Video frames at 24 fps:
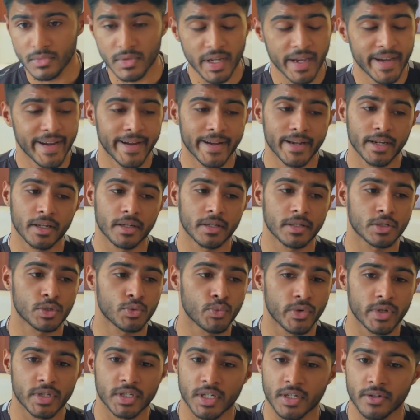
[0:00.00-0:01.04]
and
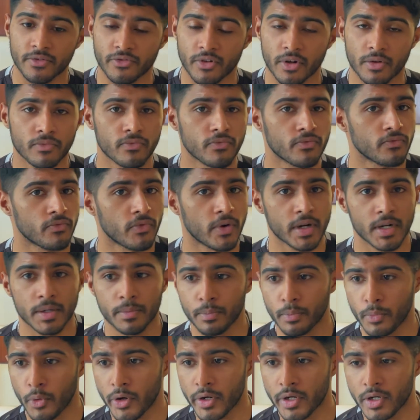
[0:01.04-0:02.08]
switching from one
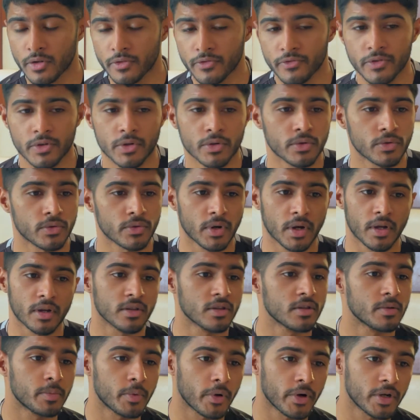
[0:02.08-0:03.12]
point of view to
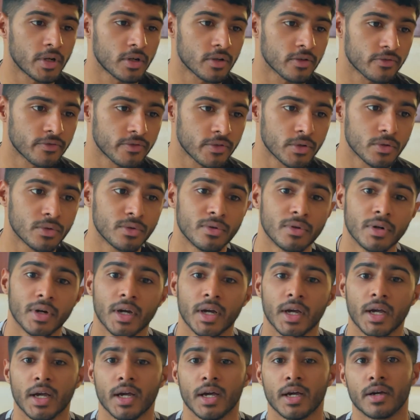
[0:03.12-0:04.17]
another point of view,
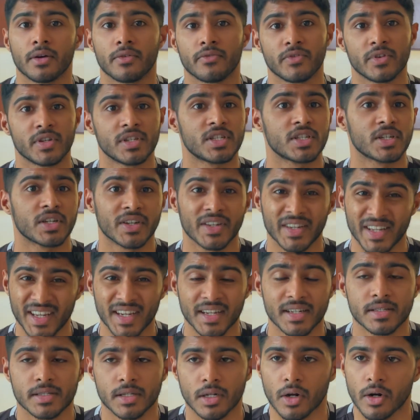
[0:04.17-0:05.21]
which
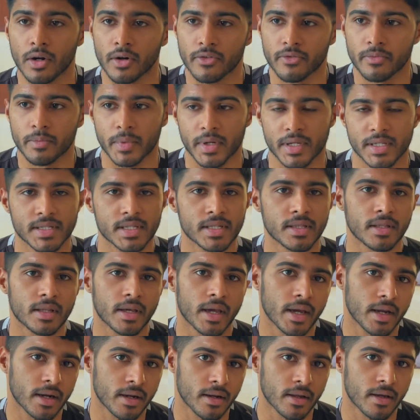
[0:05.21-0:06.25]
creates a lot of mess in the
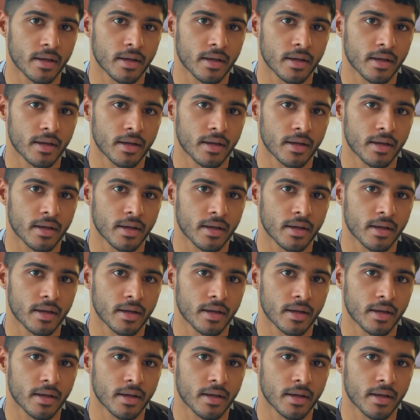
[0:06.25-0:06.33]
head.